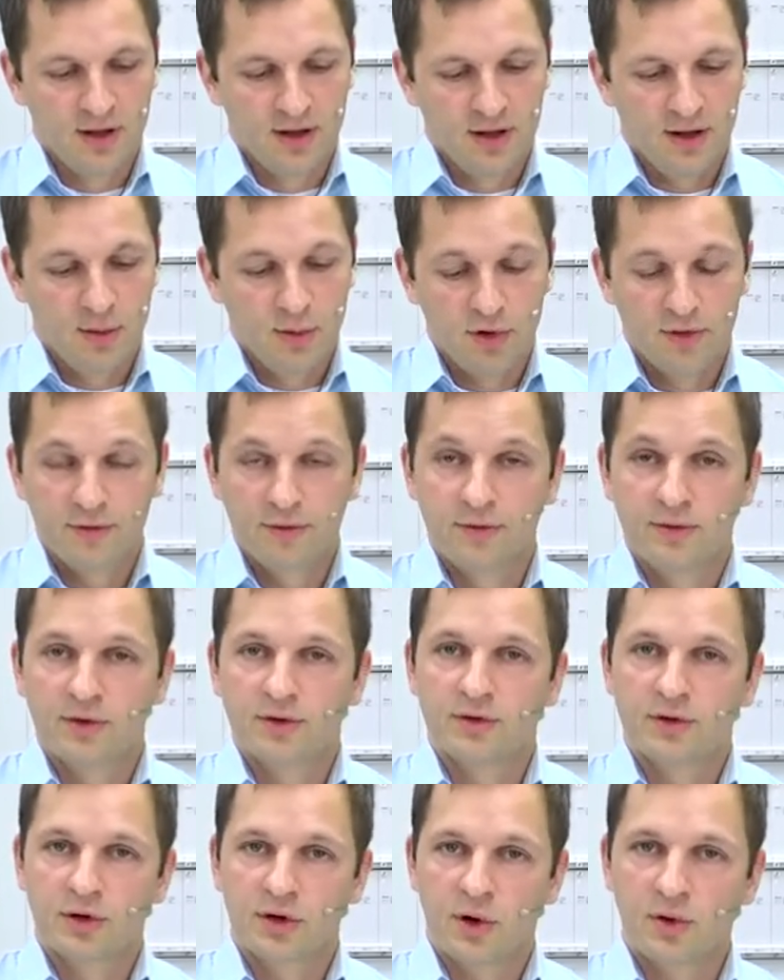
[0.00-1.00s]
Upon
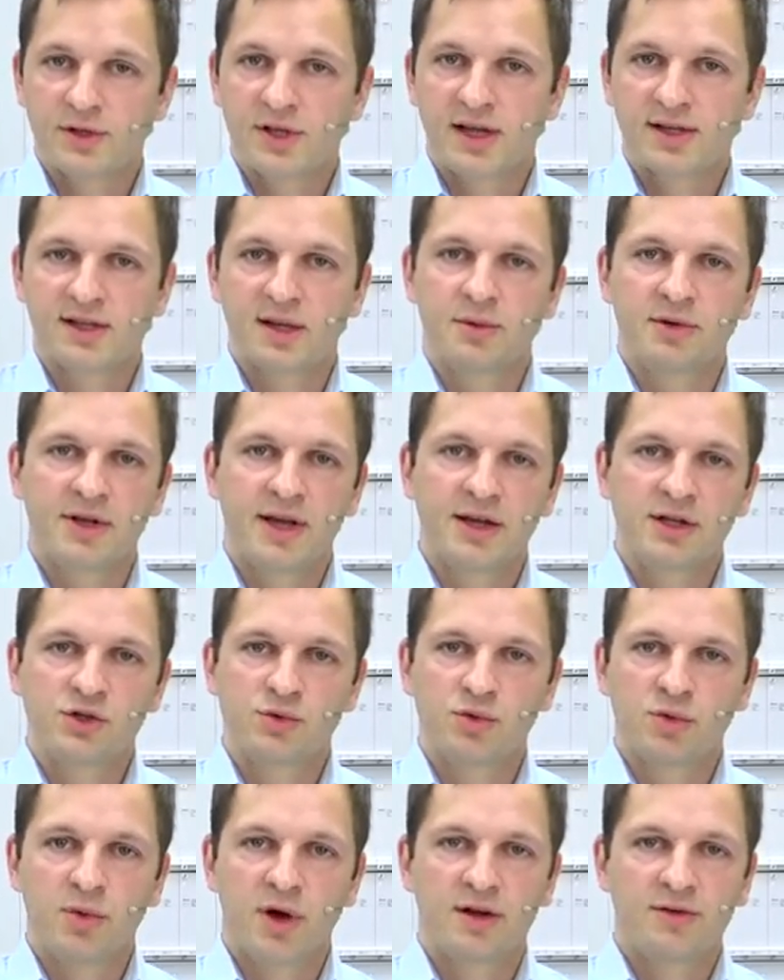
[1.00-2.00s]
closer examination,
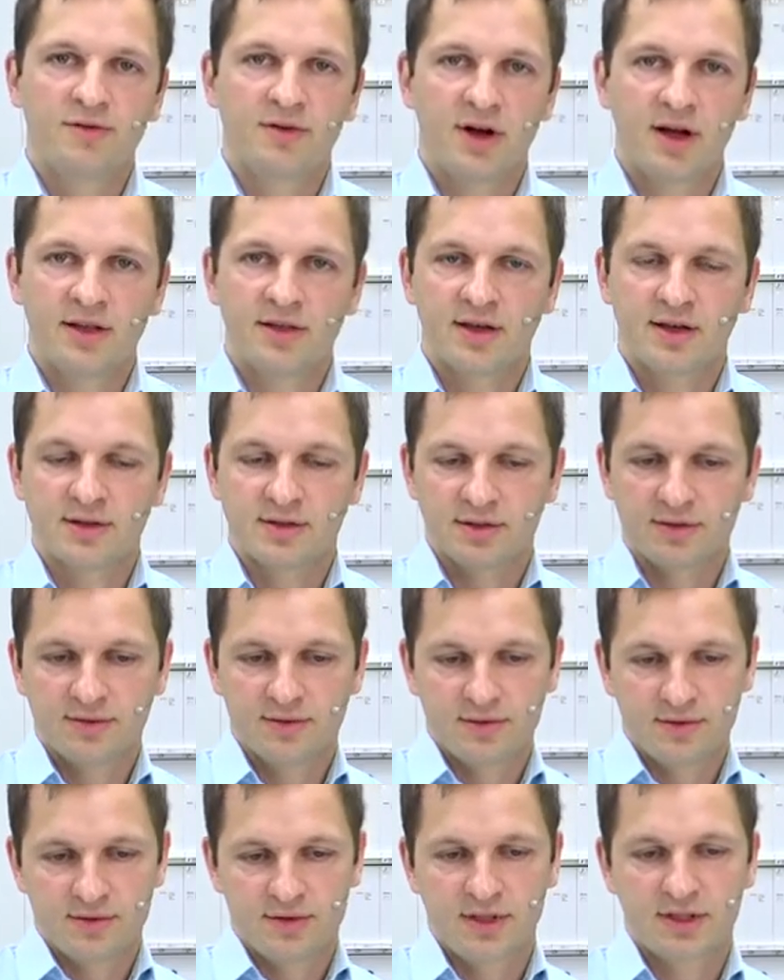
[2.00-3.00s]
we might find that
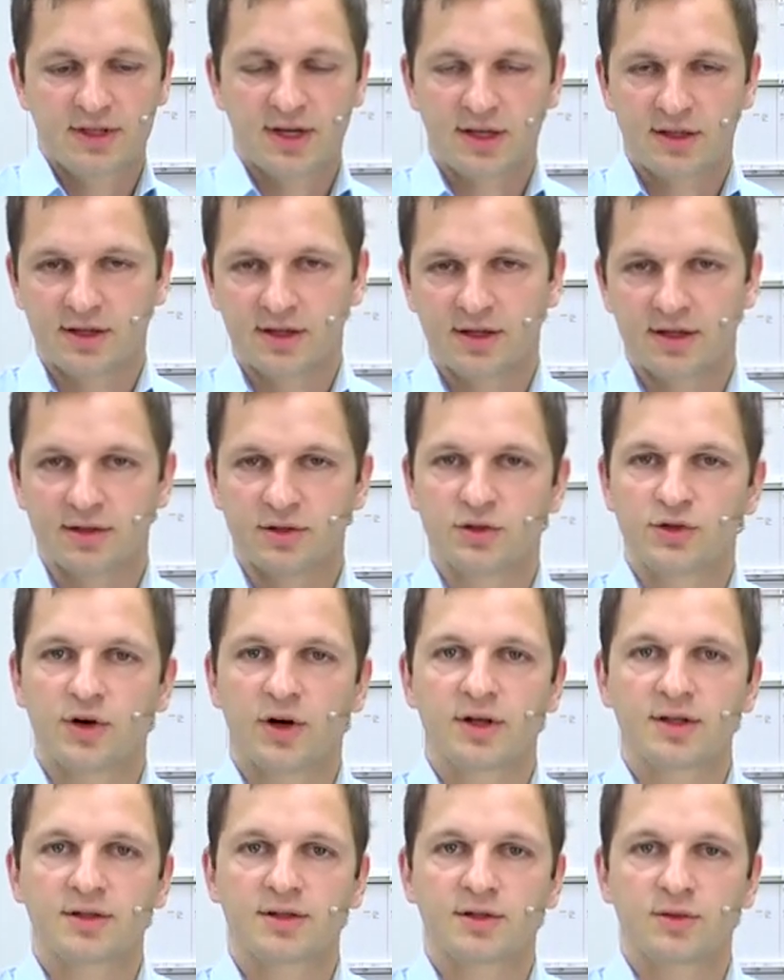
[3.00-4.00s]
detecting
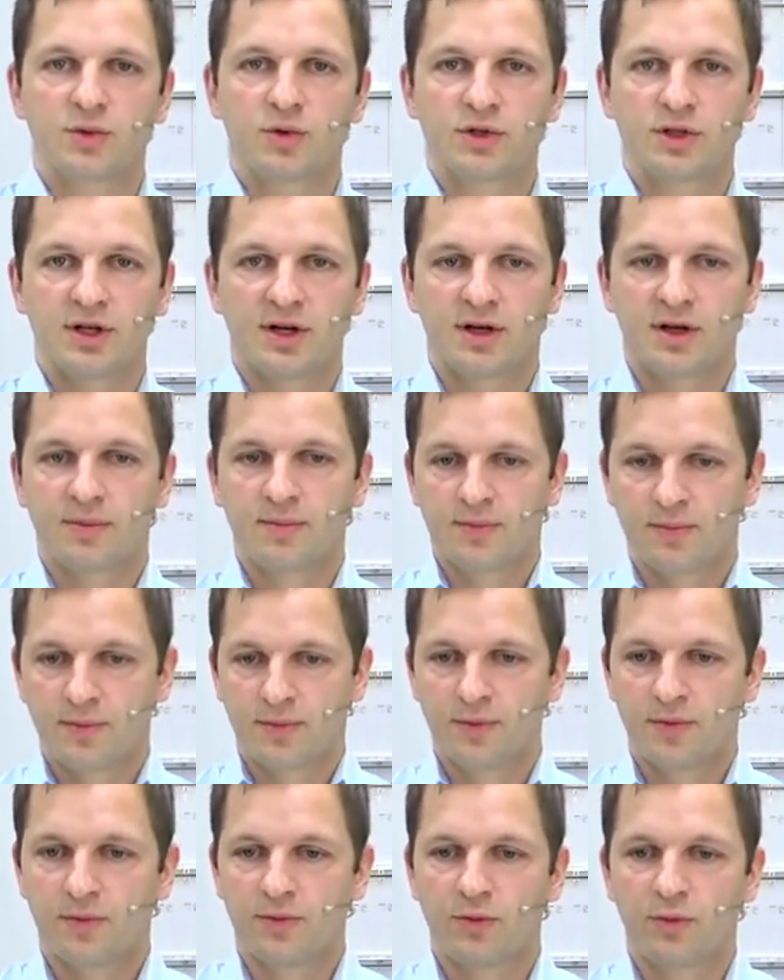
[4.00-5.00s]
trucks which, are,
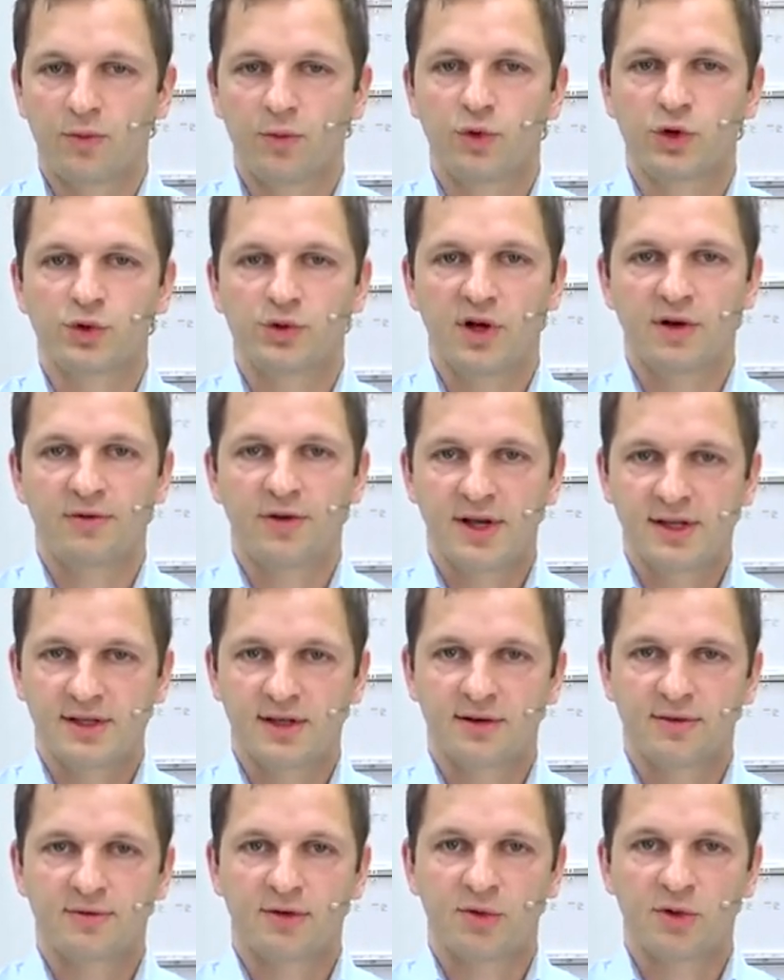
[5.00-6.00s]
which we are
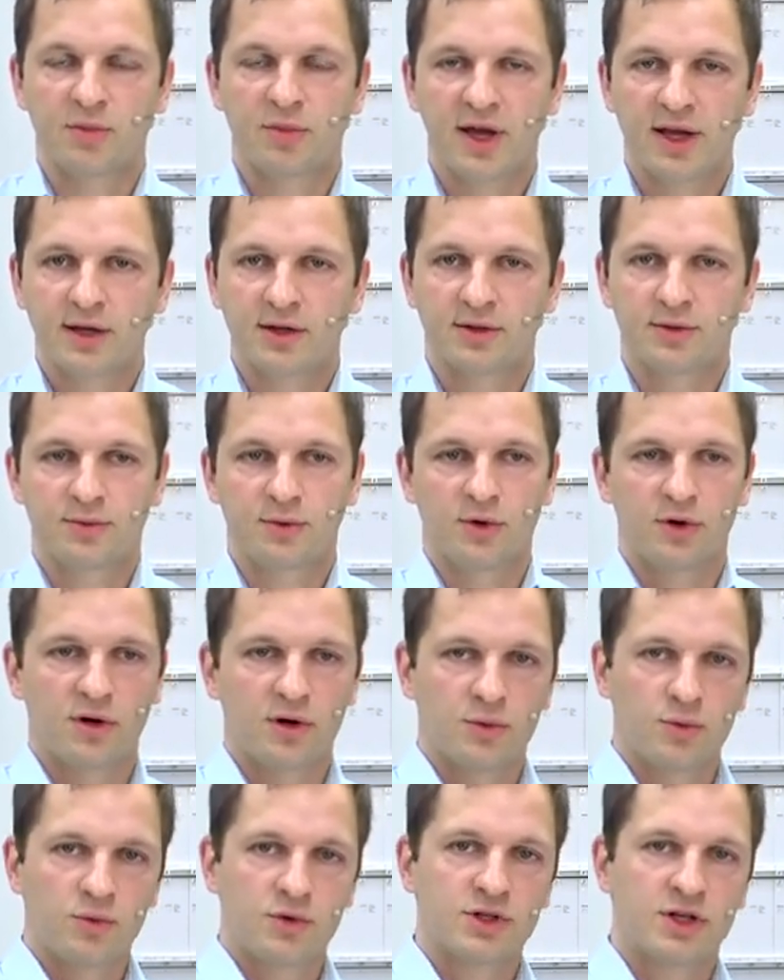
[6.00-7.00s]
facing from the back or
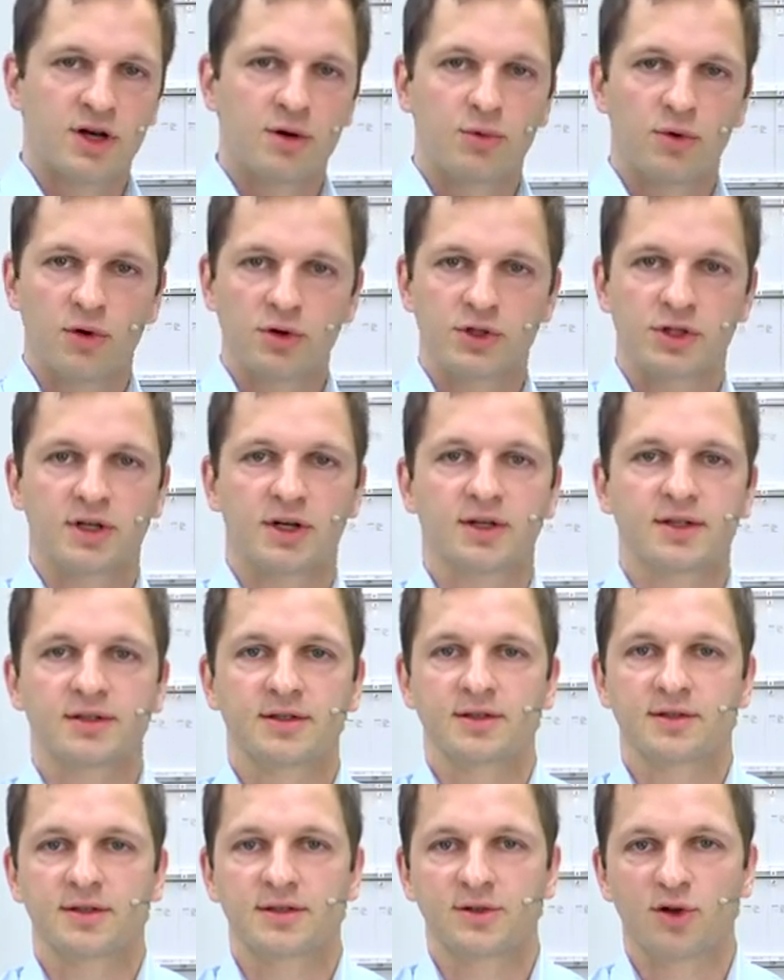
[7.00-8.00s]
which are approaching
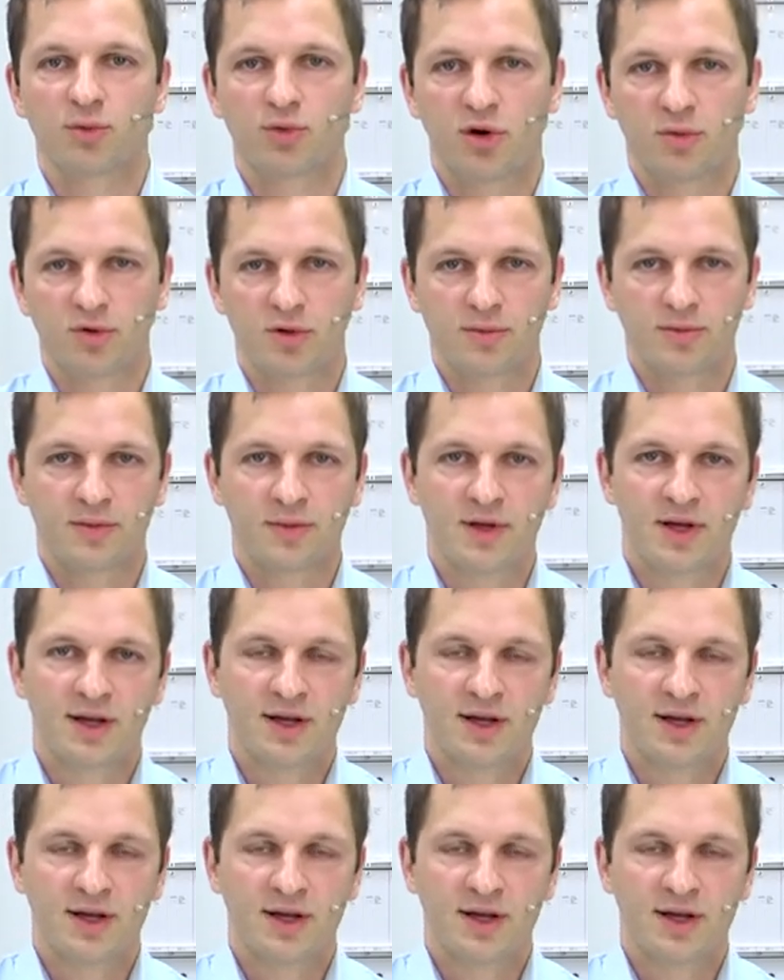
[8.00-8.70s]
us is no problem.